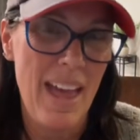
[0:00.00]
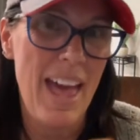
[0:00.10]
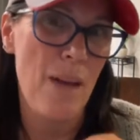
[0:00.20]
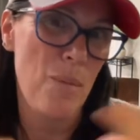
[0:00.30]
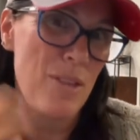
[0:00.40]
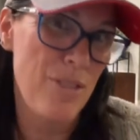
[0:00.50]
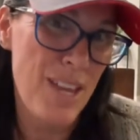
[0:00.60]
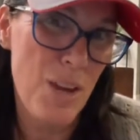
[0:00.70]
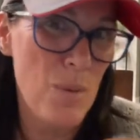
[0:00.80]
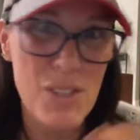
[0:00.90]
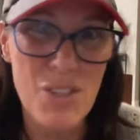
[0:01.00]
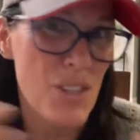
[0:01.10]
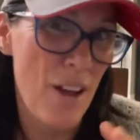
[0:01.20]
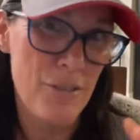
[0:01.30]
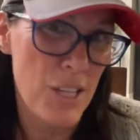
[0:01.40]
and we think it was a
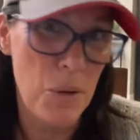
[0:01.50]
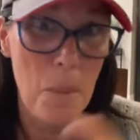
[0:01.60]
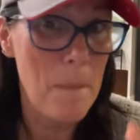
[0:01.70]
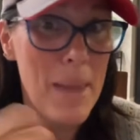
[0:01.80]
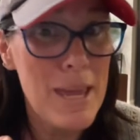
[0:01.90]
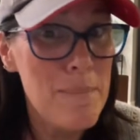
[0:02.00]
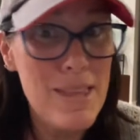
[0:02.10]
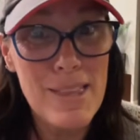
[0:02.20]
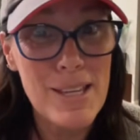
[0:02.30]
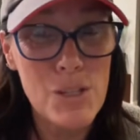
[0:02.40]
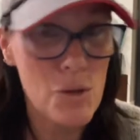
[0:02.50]
soft kill, maybe this,